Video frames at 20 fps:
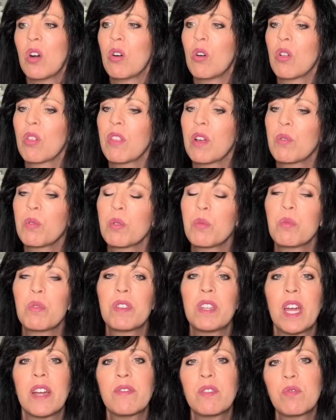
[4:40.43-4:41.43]
although it will
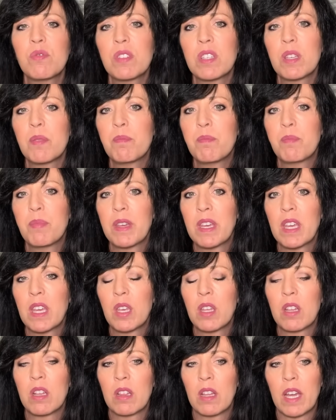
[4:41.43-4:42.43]
never really
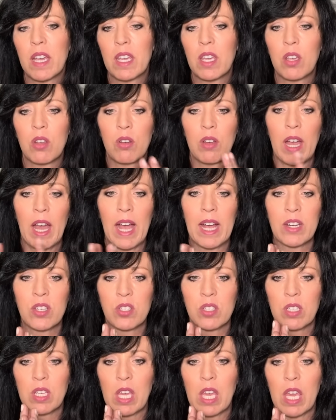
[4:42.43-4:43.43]
be like you're
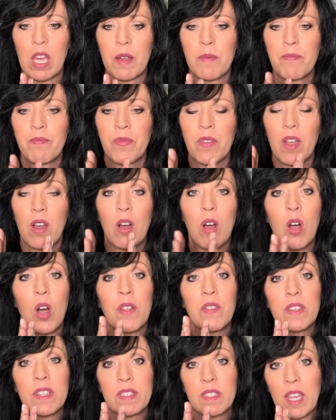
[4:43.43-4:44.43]
actually
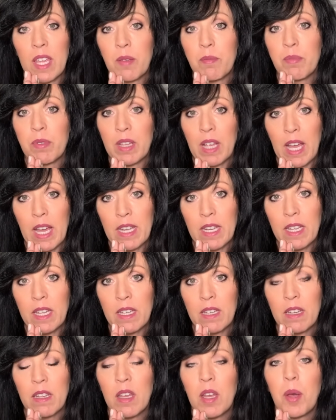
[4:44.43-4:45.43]
on the same
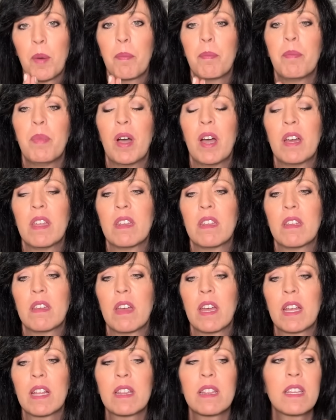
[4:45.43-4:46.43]
planet, but
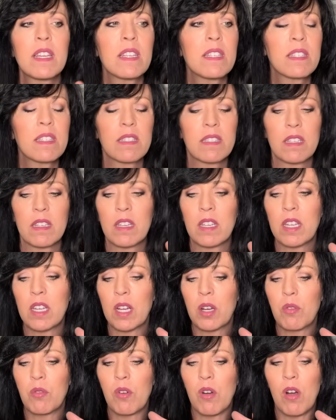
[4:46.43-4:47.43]
at least, you
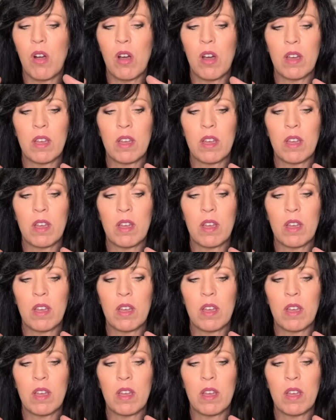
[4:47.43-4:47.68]
know,